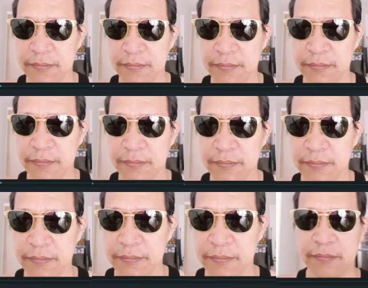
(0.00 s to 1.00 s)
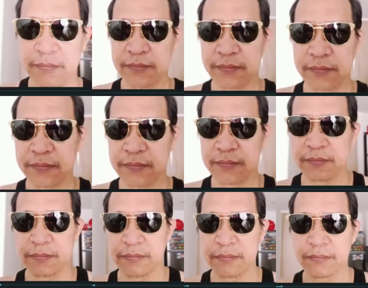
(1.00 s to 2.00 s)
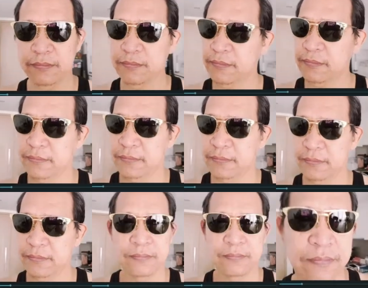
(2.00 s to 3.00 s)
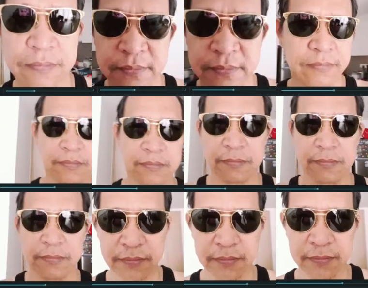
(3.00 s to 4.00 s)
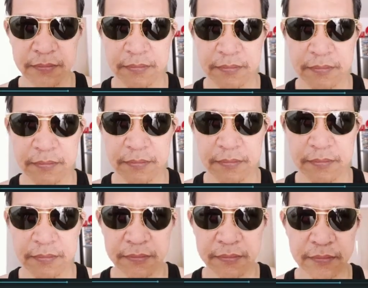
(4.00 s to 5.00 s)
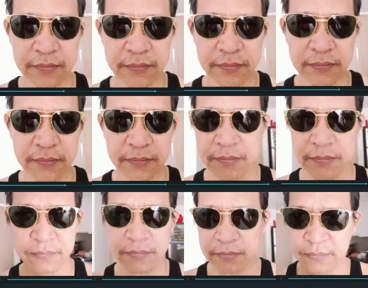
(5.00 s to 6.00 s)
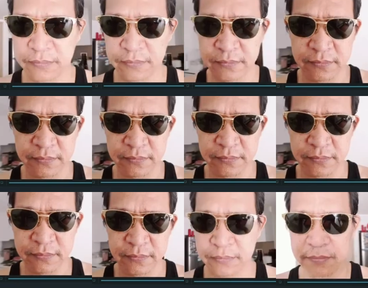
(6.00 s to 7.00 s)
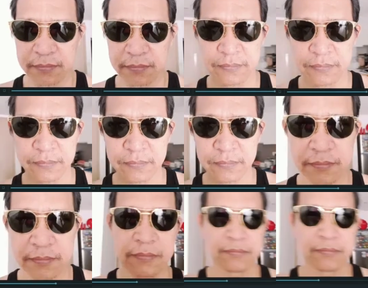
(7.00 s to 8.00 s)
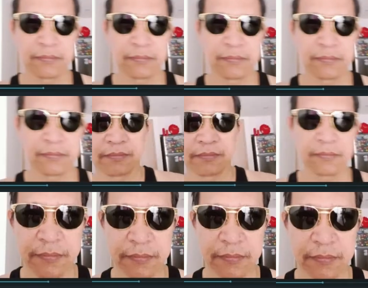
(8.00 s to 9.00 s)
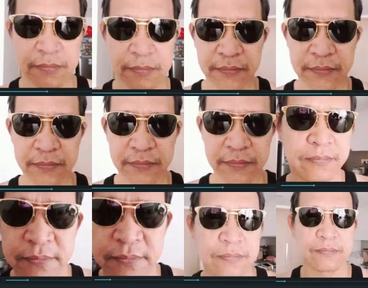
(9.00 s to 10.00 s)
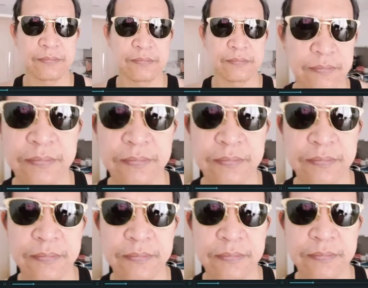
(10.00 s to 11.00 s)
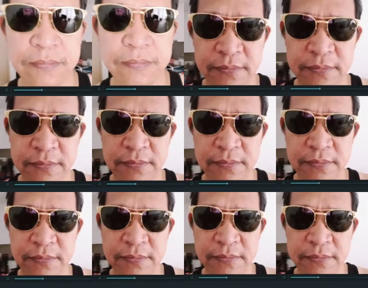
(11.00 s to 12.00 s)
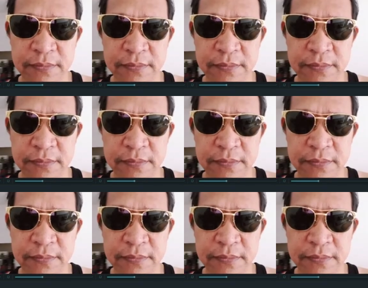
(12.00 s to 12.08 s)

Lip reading: using Filmora for the green screen special effect. I will try to use one of my video of my face, trying to